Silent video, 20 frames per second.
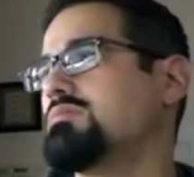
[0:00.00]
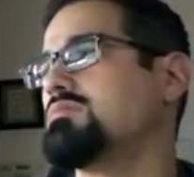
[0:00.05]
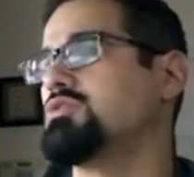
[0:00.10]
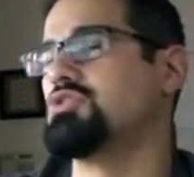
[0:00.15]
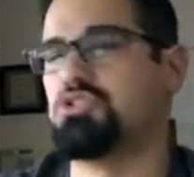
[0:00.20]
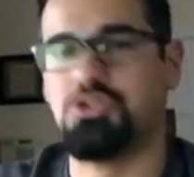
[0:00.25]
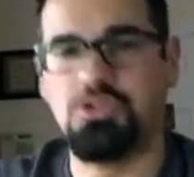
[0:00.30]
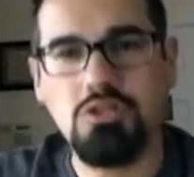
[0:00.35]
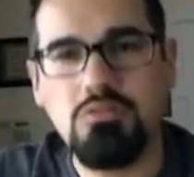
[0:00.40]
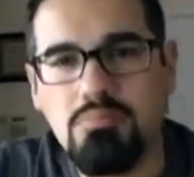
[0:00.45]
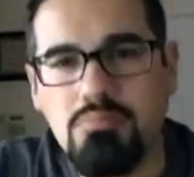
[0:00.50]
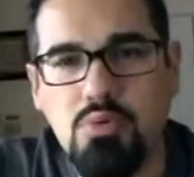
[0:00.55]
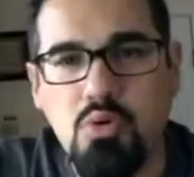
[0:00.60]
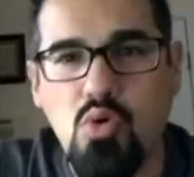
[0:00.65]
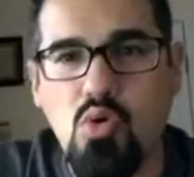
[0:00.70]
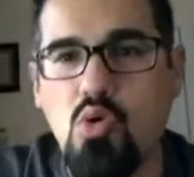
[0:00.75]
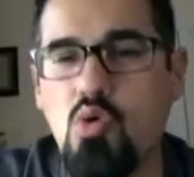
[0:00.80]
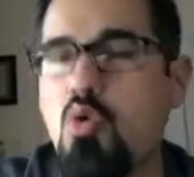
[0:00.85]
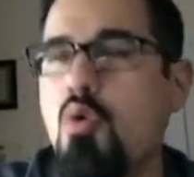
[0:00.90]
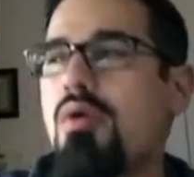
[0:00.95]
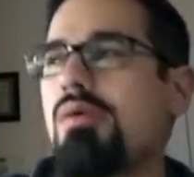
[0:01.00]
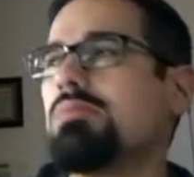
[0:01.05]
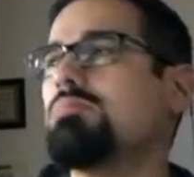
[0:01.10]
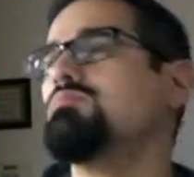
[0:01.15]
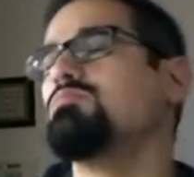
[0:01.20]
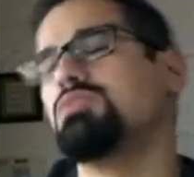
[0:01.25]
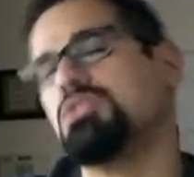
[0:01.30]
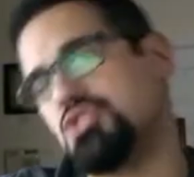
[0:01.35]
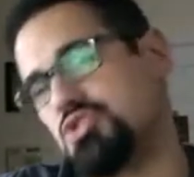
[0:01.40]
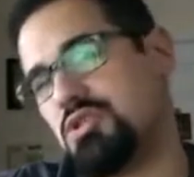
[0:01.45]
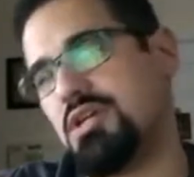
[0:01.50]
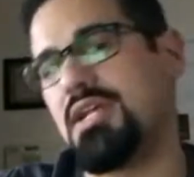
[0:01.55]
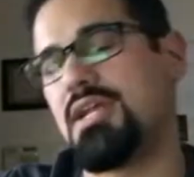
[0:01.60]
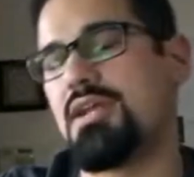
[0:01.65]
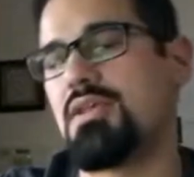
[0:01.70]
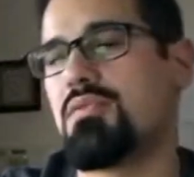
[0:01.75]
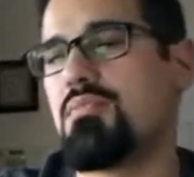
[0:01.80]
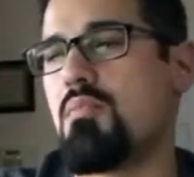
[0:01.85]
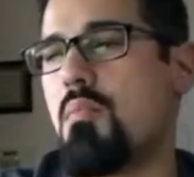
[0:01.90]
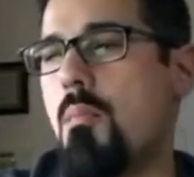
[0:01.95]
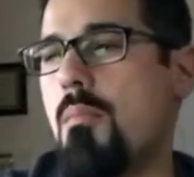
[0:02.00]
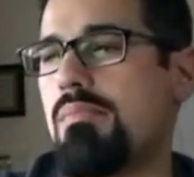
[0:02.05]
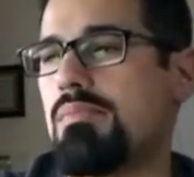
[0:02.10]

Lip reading: shooting pool, drinking,